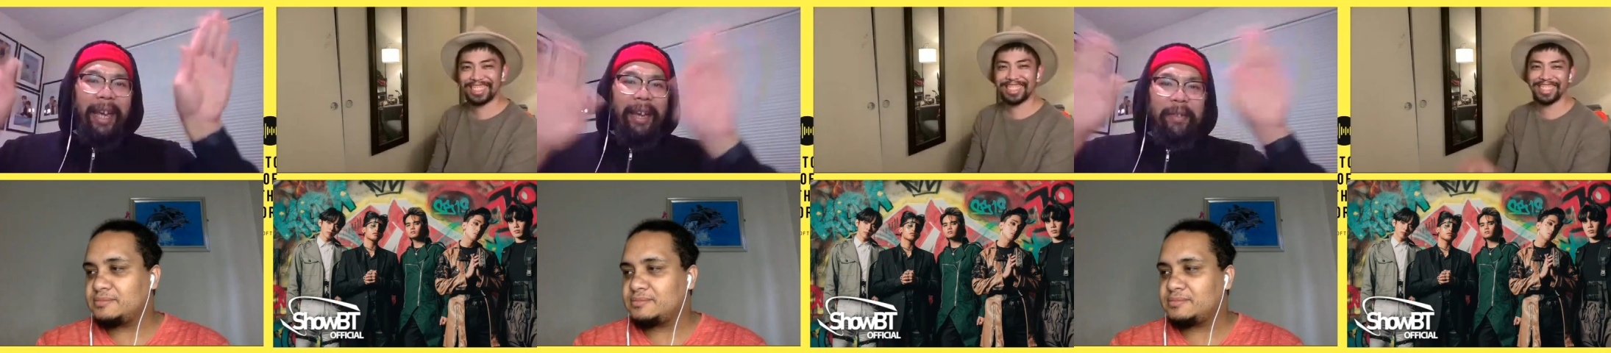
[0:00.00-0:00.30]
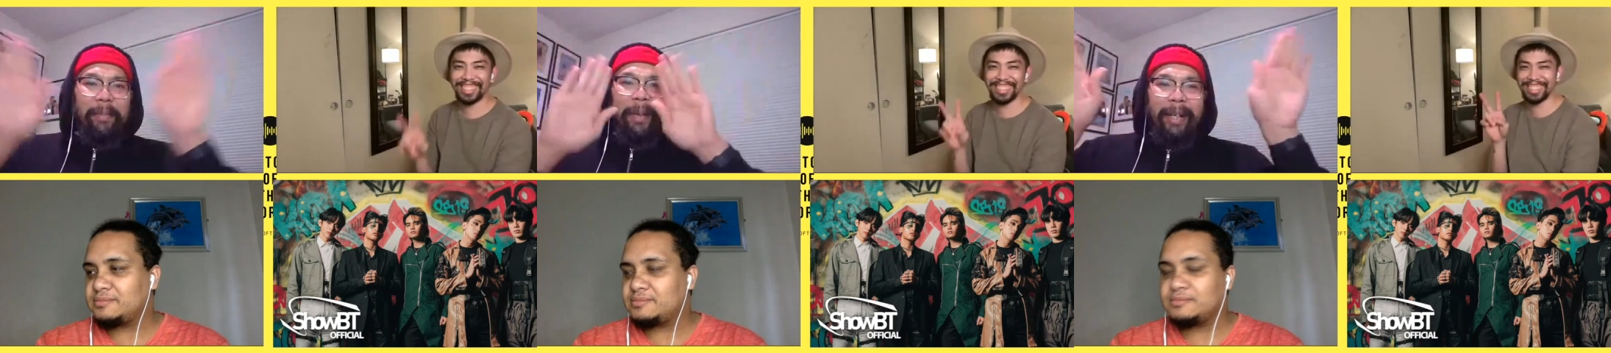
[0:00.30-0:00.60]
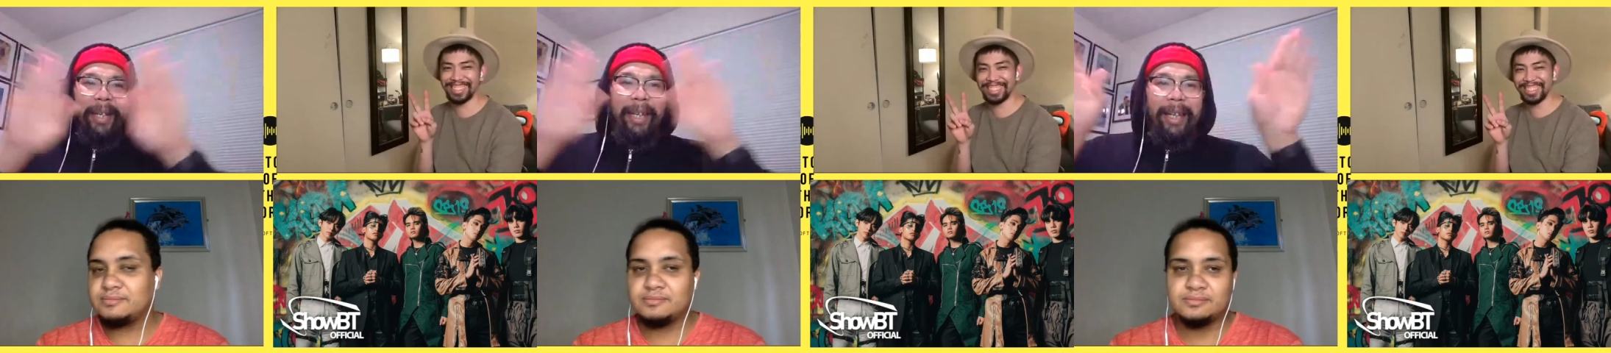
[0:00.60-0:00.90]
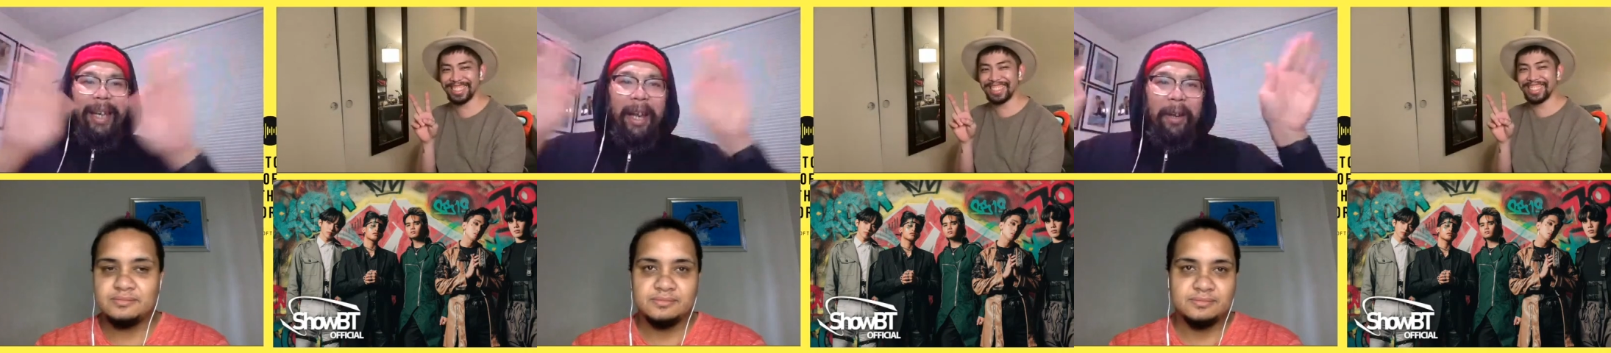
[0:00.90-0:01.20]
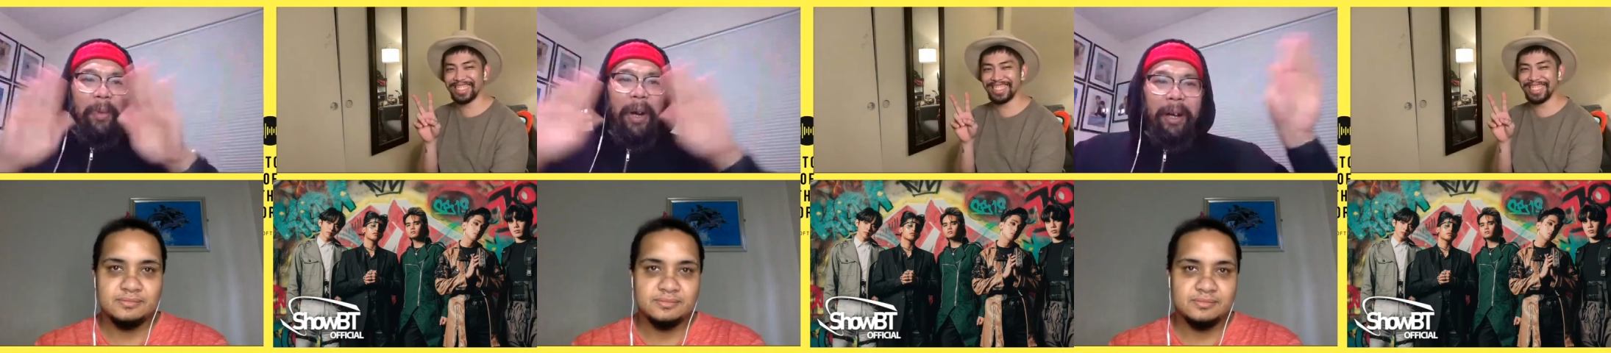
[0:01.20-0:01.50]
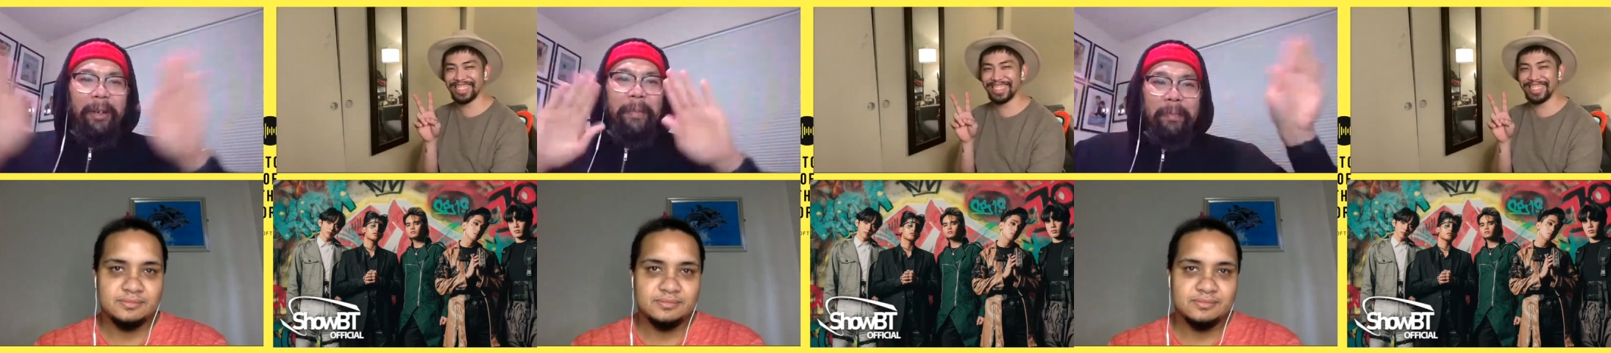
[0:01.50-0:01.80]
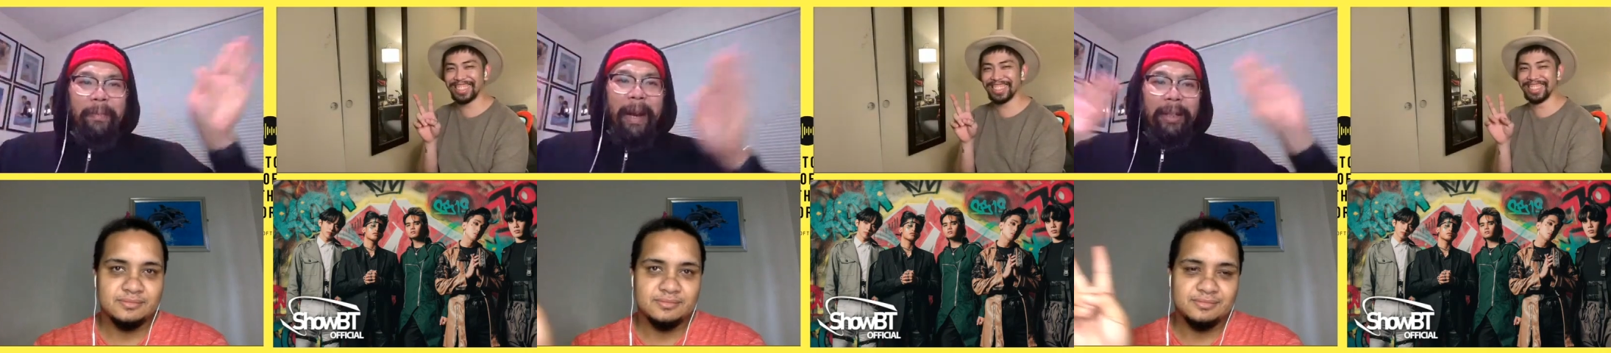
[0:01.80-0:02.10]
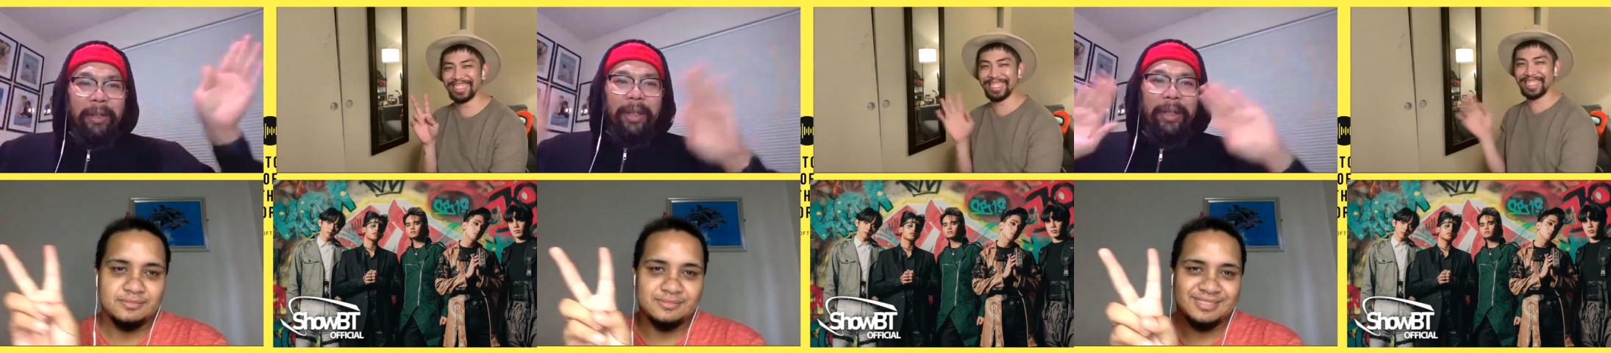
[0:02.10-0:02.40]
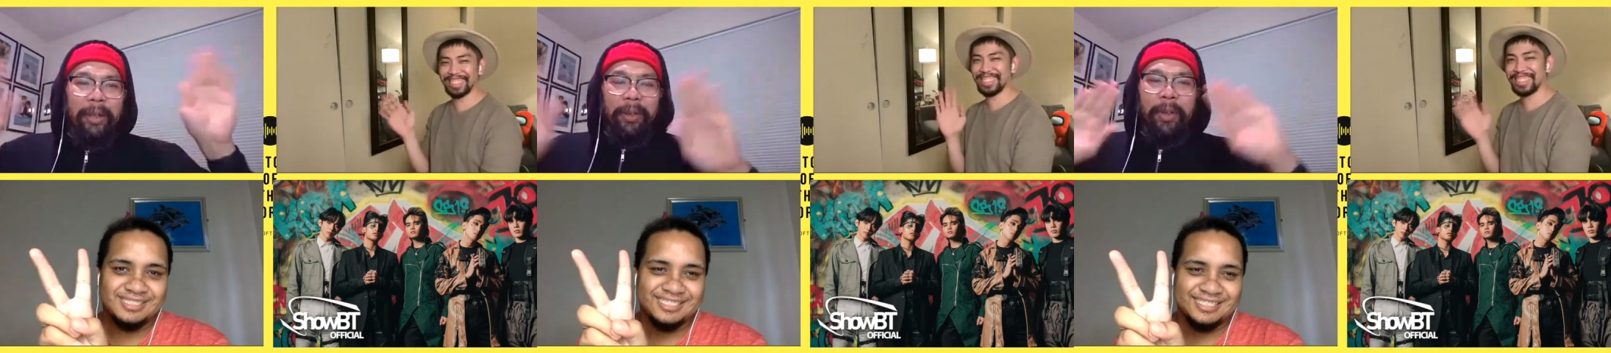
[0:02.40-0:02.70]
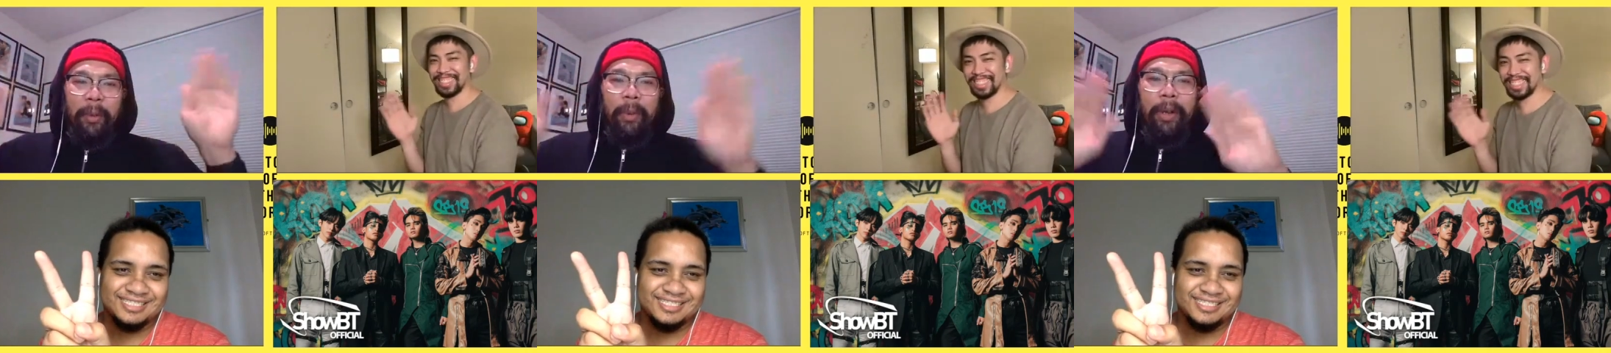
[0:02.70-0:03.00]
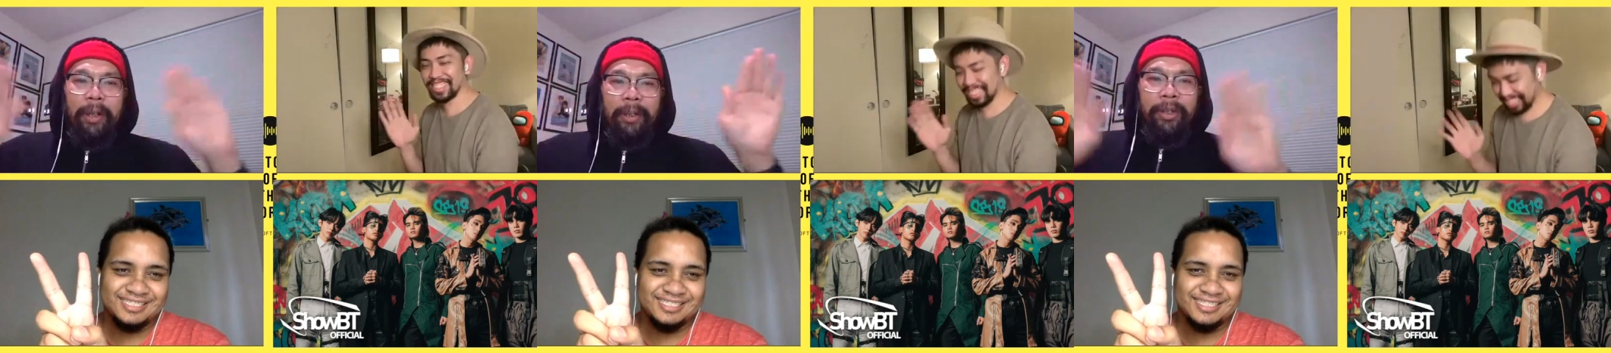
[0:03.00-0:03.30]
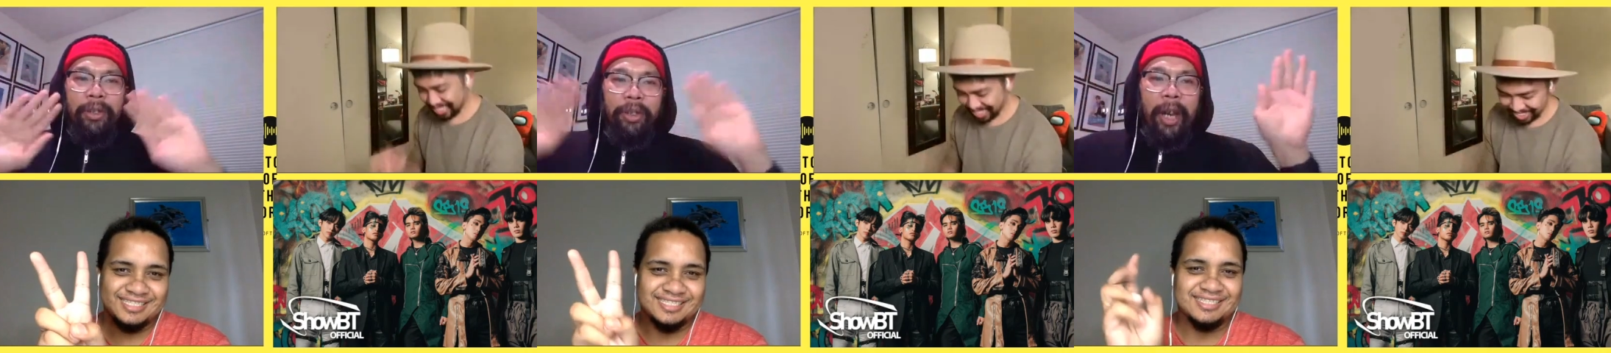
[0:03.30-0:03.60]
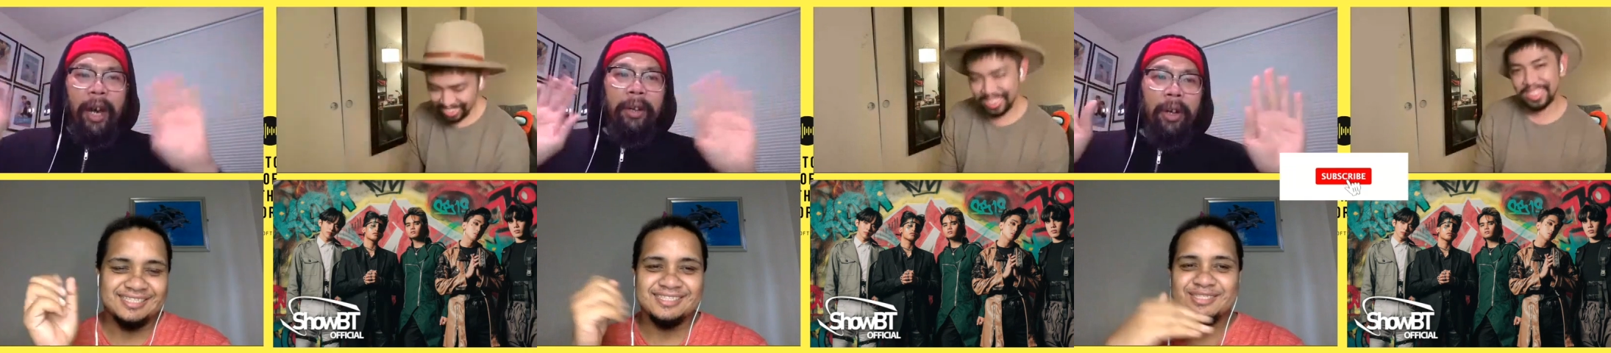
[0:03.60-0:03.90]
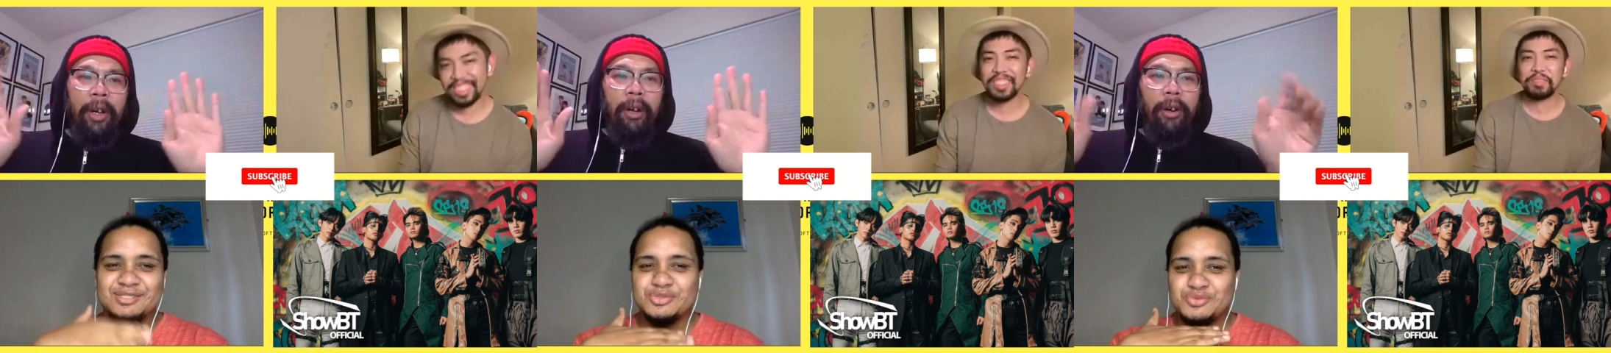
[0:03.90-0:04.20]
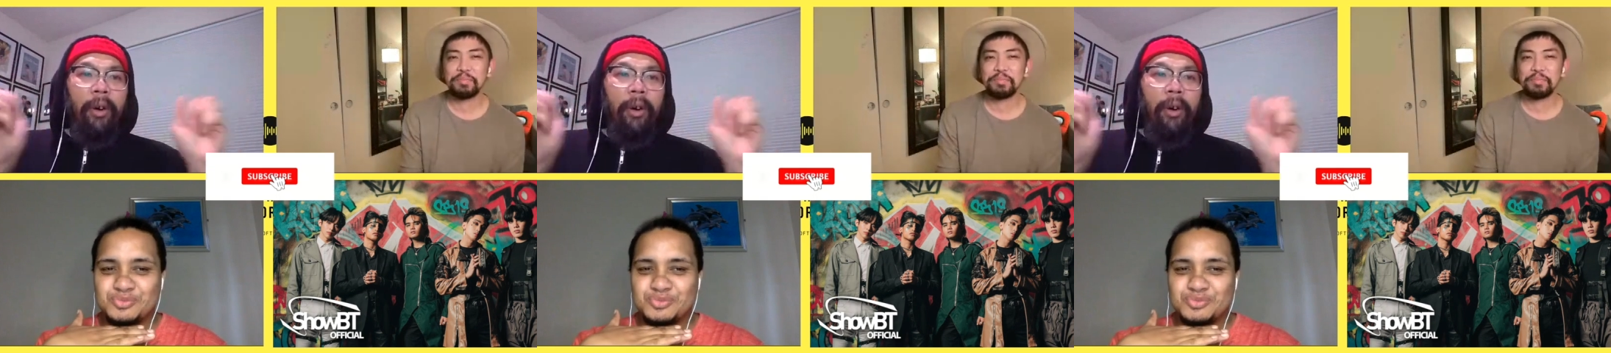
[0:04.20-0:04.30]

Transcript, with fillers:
Speaker 1: everybody, and welcome back to the Titos of the World channel.